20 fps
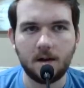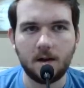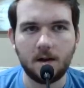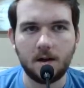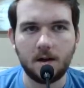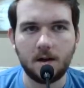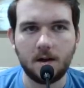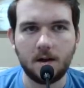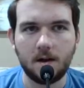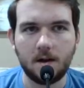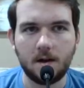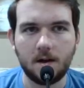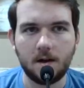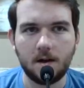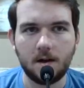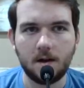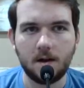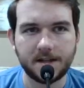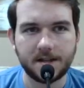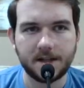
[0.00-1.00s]
Okay,
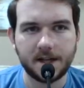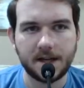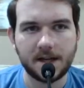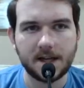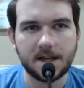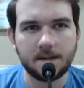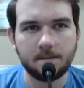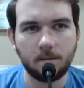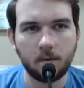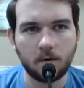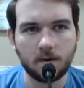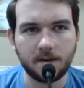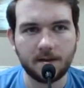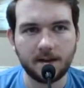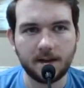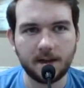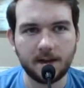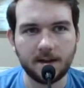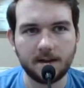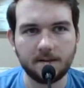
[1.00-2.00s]
apparently they need more
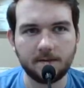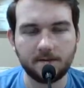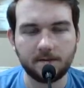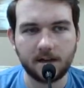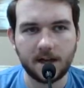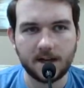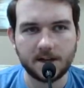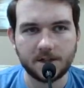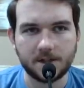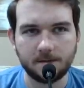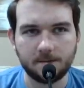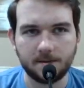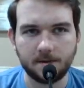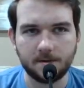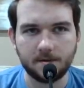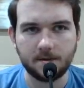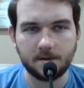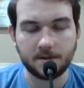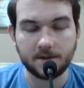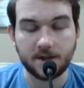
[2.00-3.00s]
than flashy
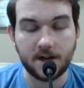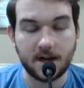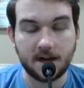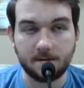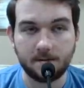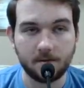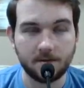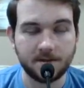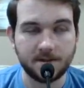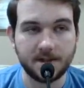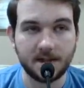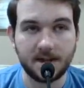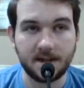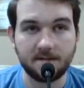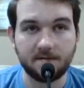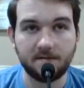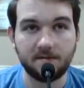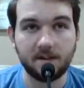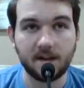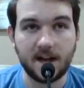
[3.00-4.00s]
boot or shiny boots. They need
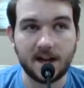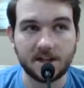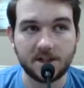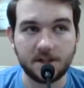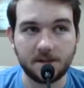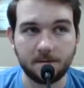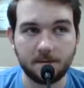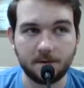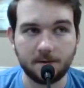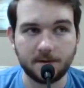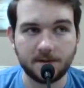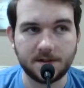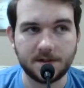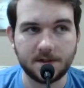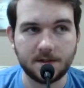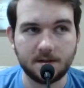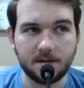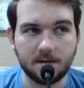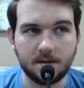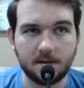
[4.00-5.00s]
flashy boots.
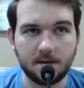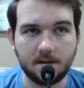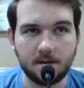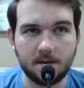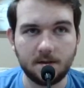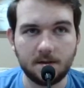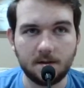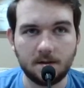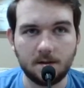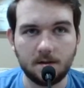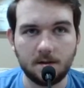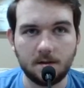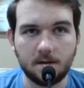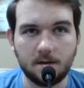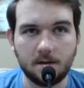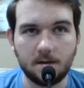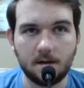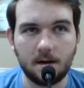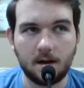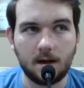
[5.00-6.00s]

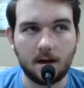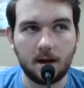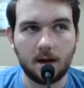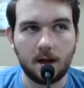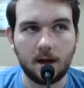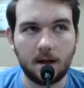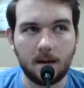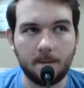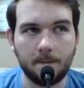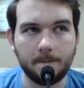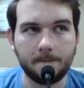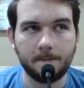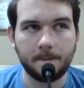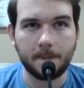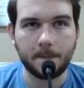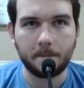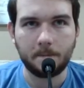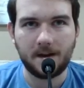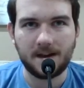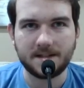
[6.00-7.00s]

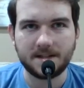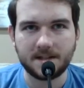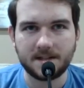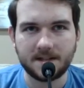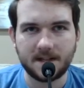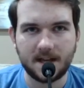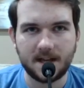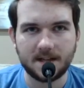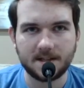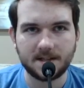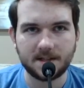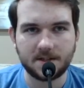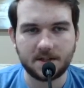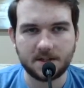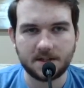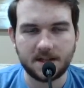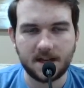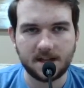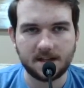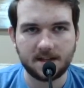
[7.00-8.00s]
As it stands, let's
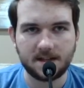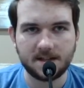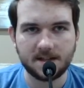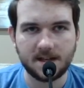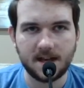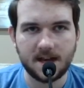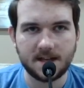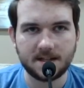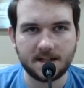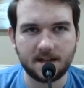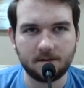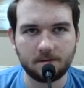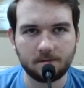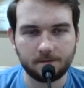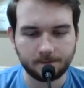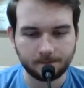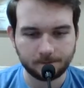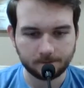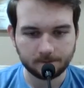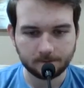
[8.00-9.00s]
just take these guys out.
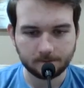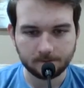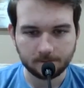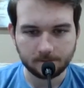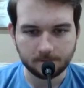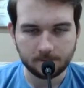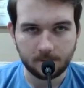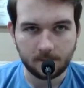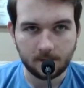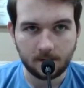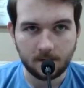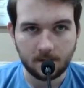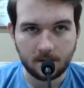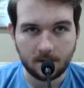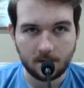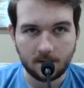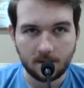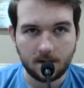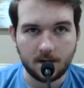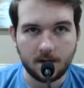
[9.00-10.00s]

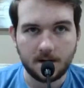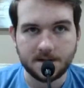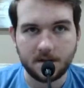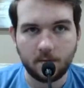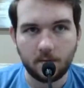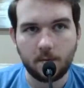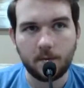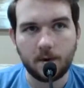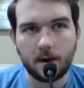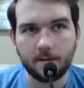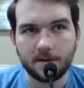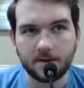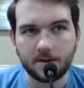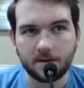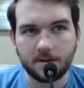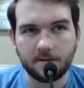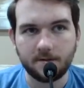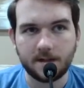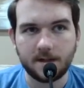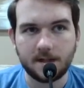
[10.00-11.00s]
As then we probably don't
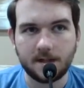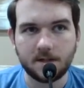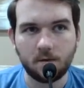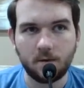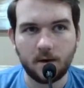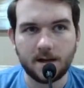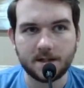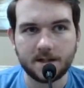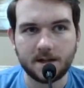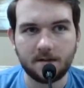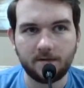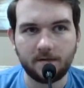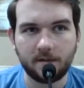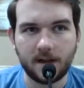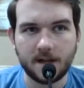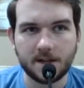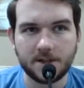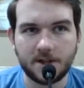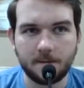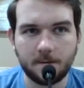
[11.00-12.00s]
even need to waste our
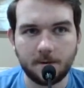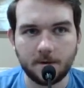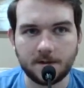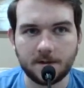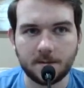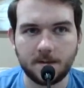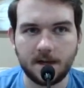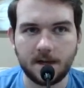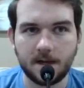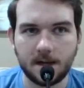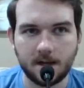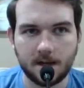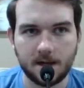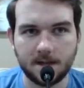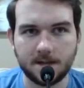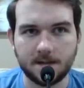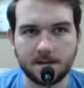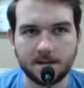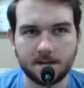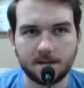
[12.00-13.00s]
flashy boots
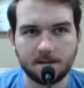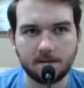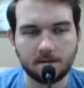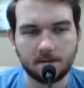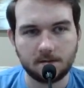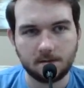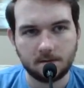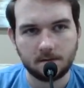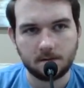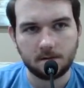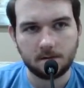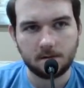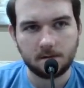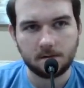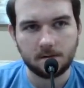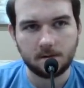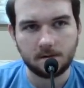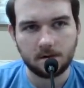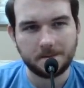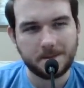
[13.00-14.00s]
because...
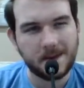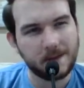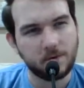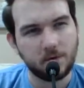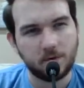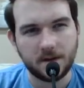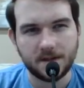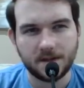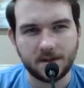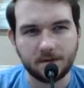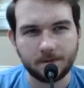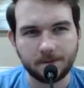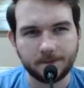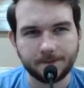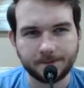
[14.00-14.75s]
Or maybe we do.